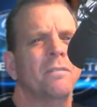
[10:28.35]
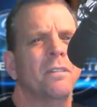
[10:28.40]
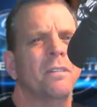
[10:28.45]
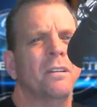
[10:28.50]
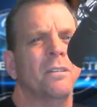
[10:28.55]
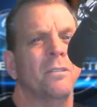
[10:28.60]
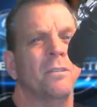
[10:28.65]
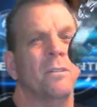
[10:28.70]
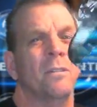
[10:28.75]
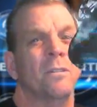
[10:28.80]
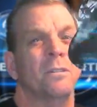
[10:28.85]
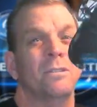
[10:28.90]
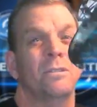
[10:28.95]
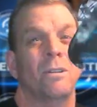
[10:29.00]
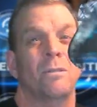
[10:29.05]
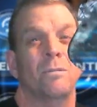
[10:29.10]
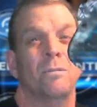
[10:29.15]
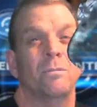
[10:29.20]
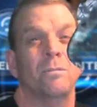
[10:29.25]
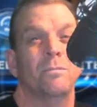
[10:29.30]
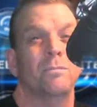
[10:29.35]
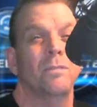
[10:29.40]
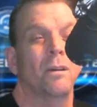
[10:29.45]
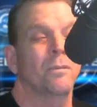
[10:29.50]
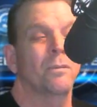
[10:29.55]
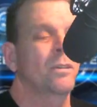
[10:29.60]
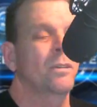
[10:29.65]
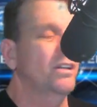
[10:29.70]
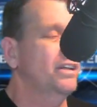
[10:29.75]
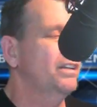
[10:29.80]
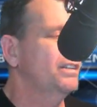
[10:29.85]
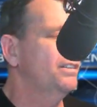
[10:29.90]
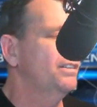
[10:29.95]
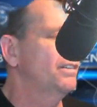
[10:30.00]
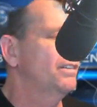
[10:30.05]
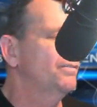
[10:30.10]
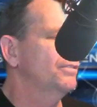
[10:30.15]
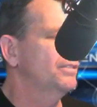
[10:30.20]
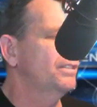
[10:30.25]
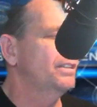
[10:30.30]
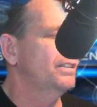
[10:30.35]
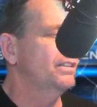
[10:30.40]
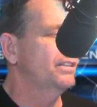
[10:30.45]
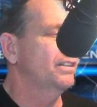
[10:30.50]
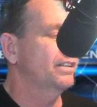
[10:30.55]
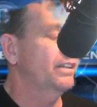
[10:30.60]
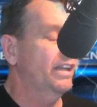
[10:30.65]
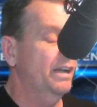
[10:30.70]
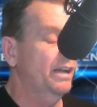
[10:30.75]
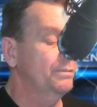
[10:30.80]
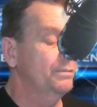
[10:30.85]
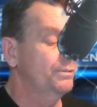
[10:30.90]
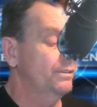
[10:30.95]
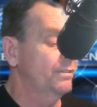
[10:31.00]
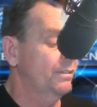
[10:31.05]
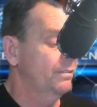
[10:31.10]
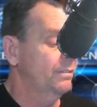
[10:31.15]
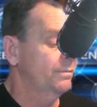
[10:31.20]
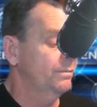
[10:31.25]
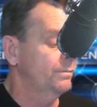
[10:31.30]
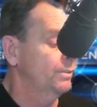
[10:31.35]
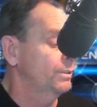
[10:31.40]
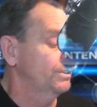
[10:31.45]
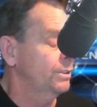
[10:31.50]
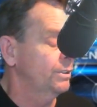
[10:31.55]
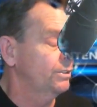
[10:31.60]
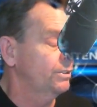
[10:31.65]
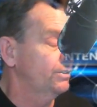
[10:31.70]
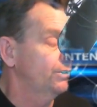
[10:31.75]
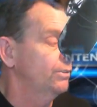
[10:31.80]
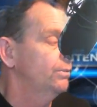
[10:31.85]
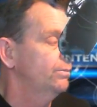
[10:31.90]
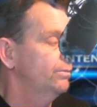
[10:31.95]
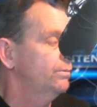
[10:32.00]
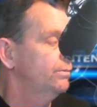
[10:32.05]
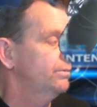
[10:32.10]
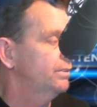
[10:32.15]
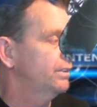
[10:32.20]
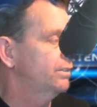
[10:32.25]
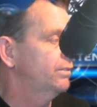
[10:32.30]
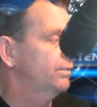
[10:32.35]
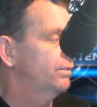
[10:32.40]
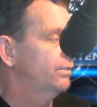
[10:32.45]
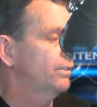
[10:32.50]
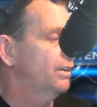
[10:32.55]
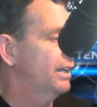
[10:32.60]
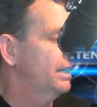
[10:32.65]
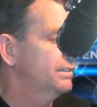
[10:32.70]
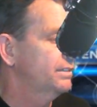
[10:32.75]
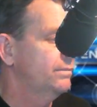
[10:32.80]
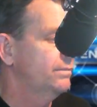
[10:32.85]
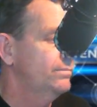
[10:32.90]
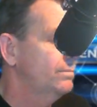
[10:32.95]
I don't know. It's not really any different than the CAPTCHA version 2 that Google had.